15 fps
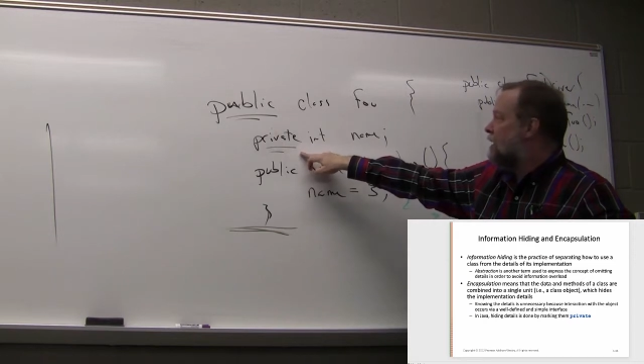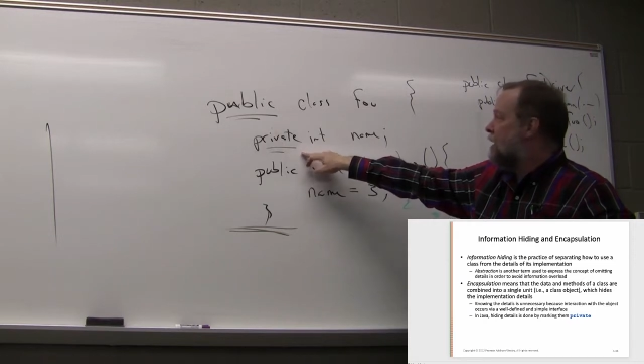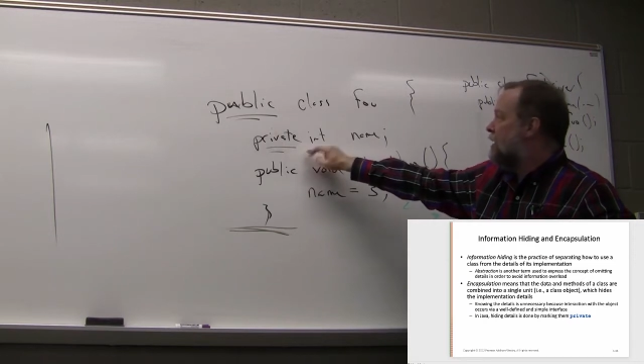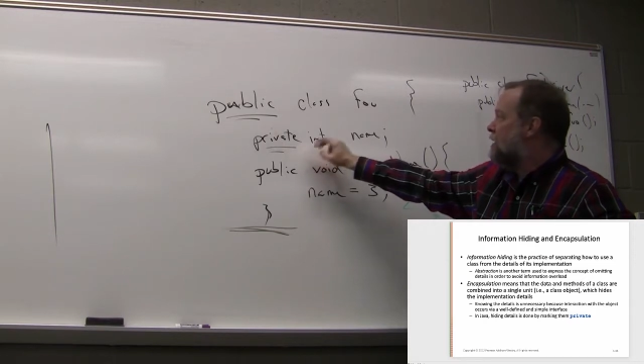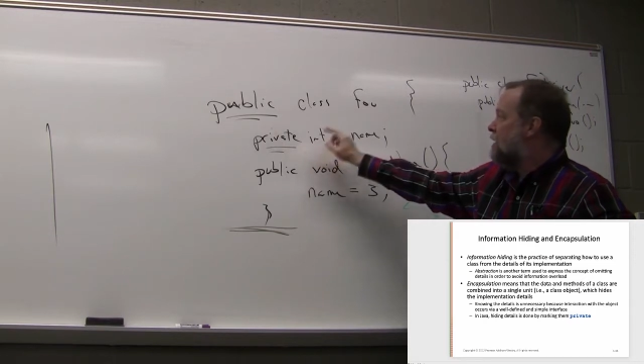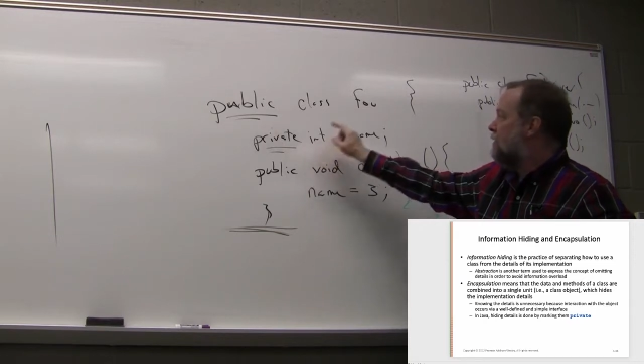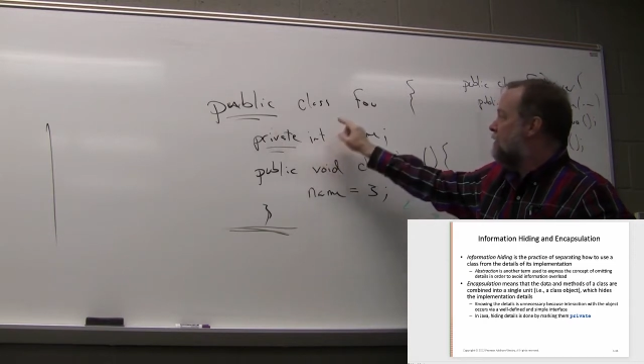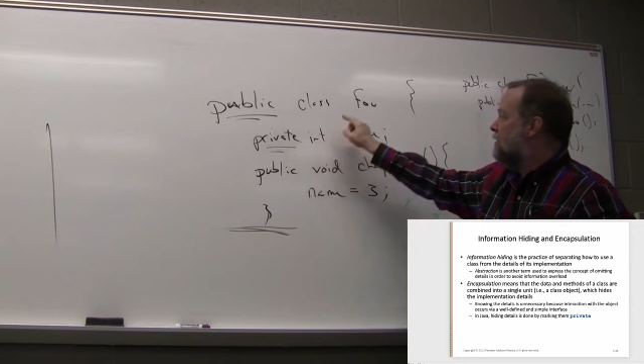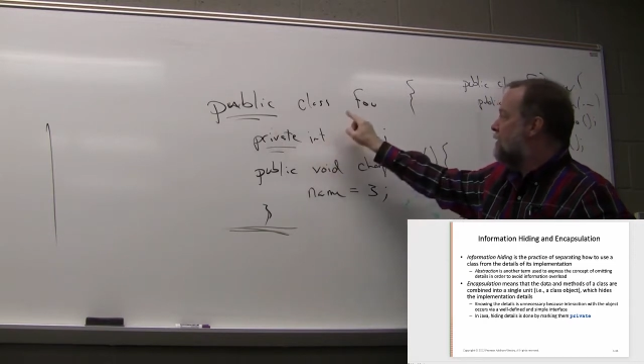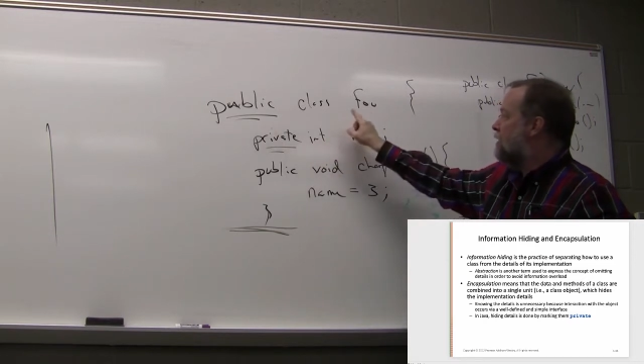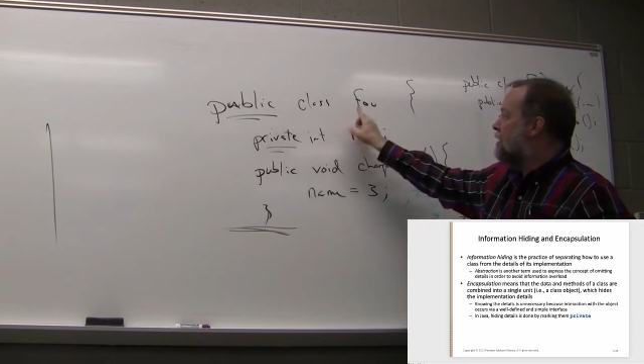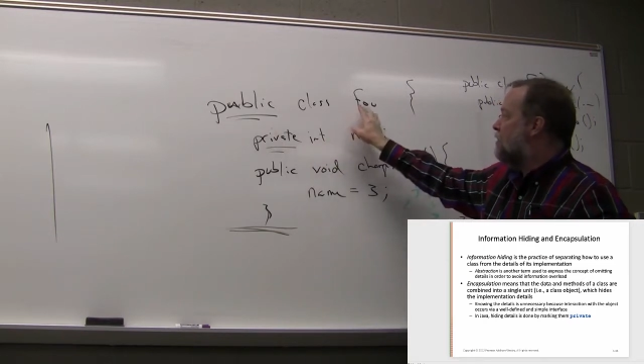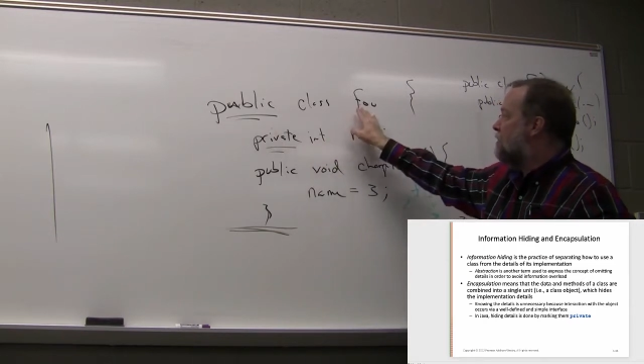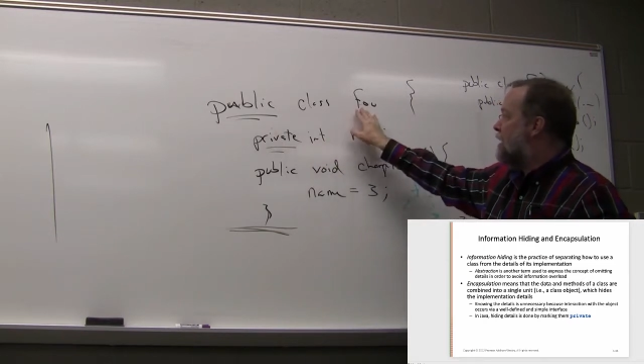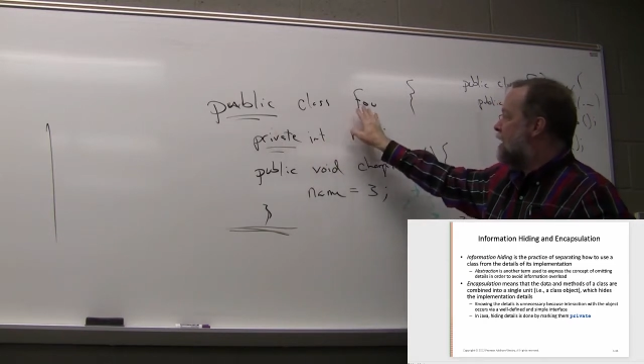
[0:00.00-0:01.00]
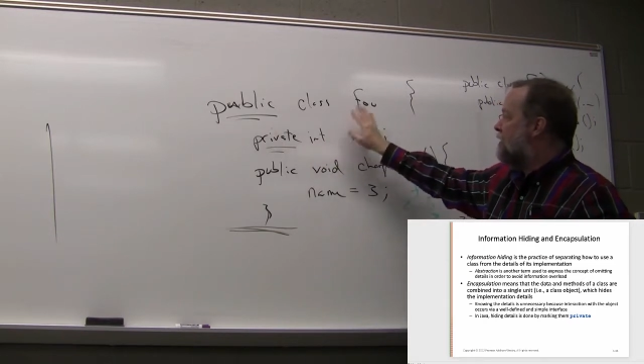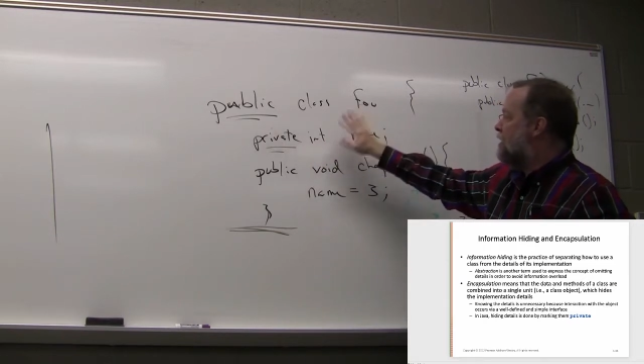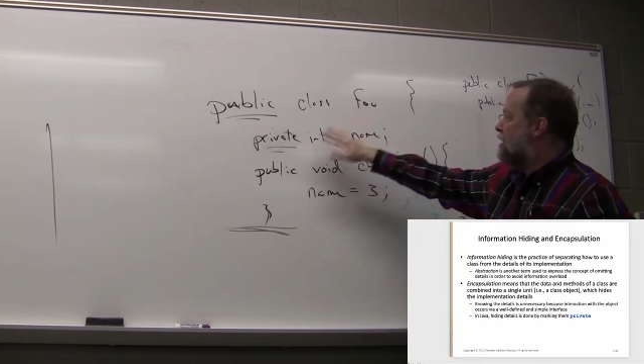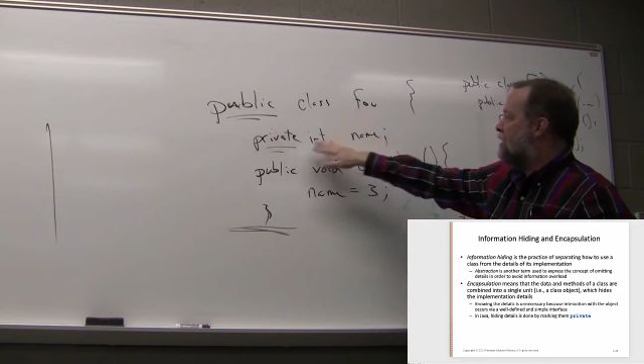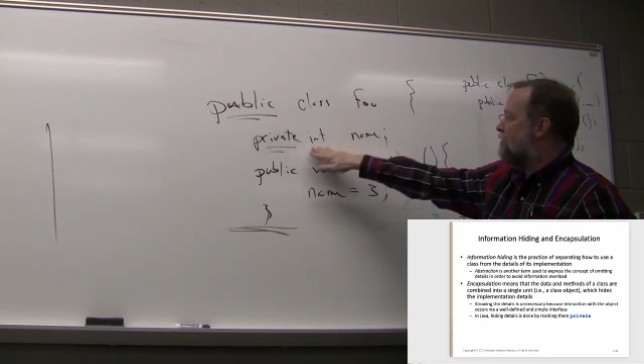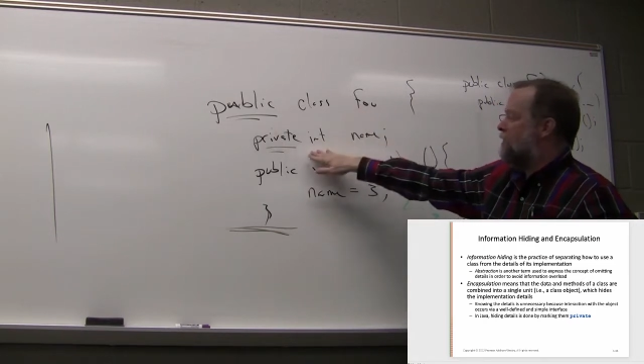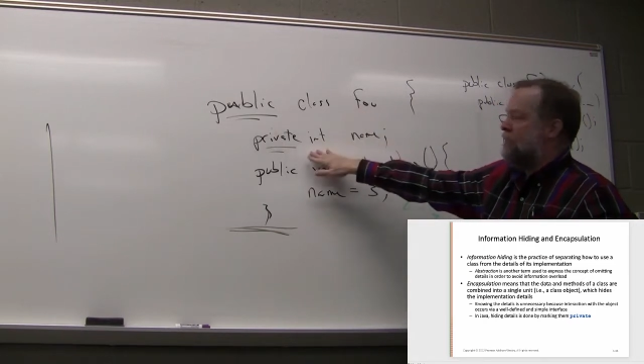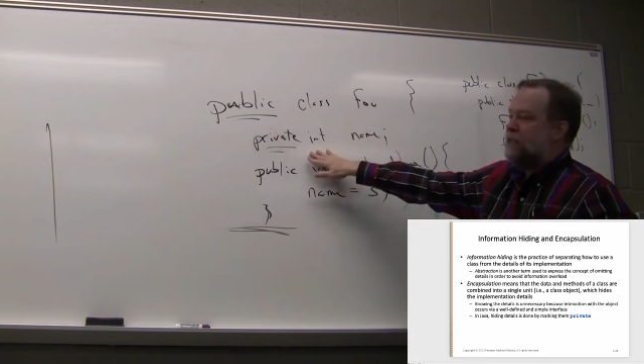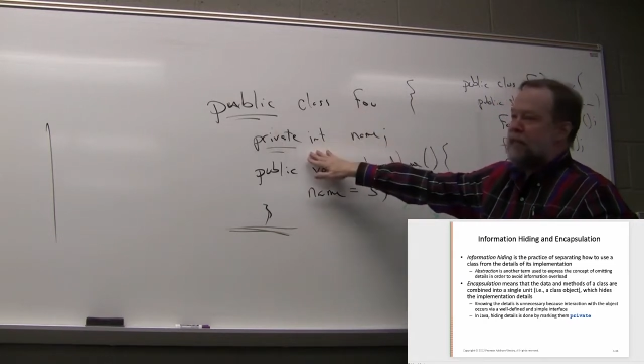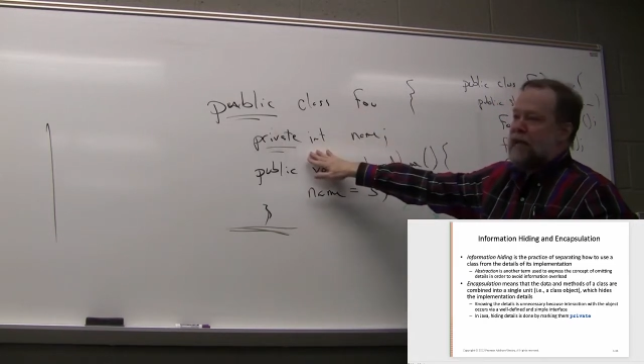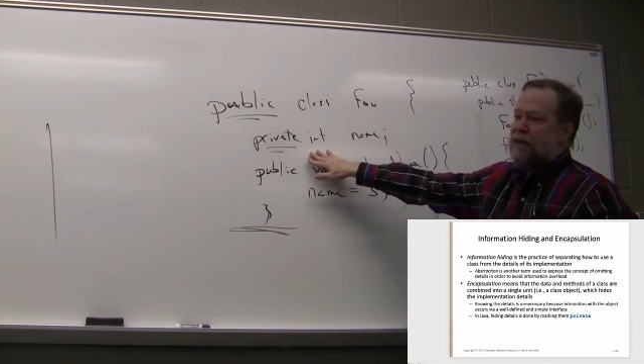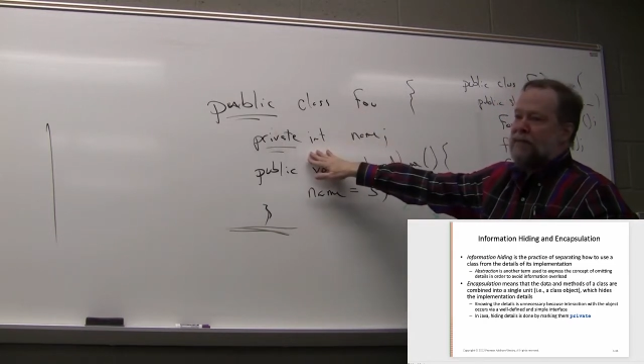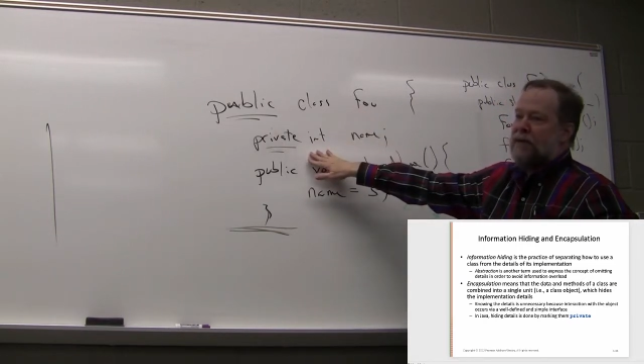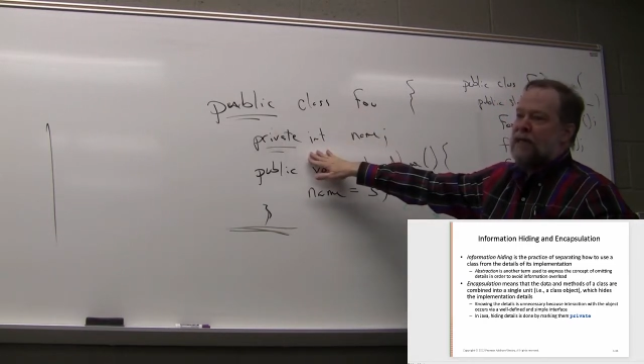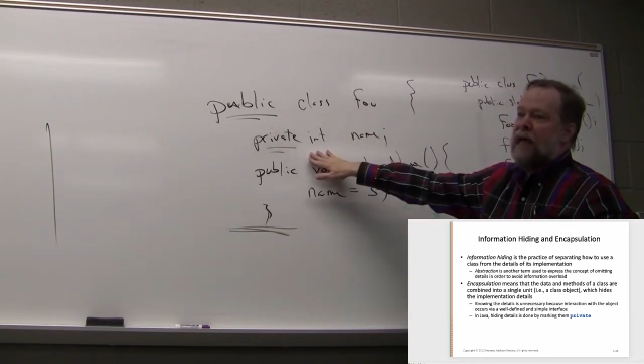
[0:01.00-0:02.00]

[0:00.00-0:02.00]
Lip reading: is if you're in a method of the same